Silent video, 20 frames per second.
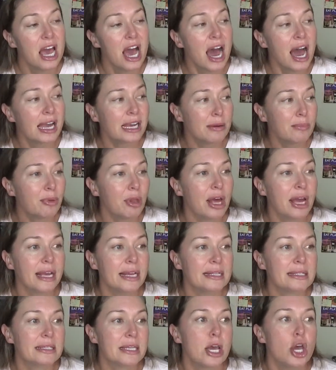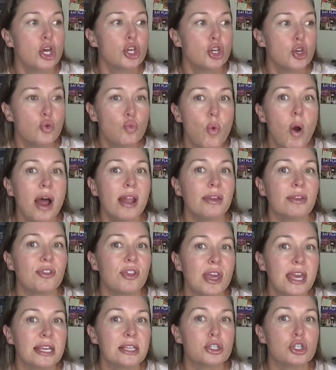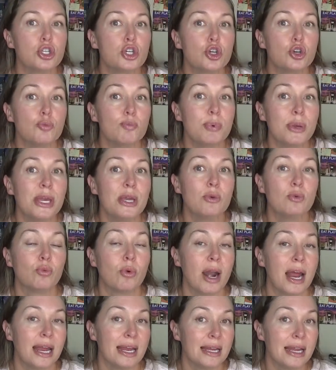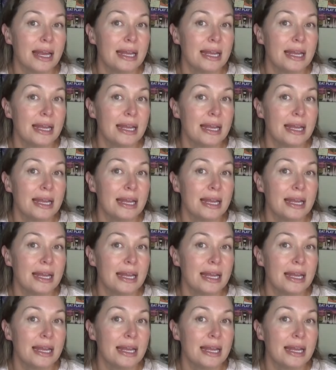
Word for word: High compliance, you want things to be right.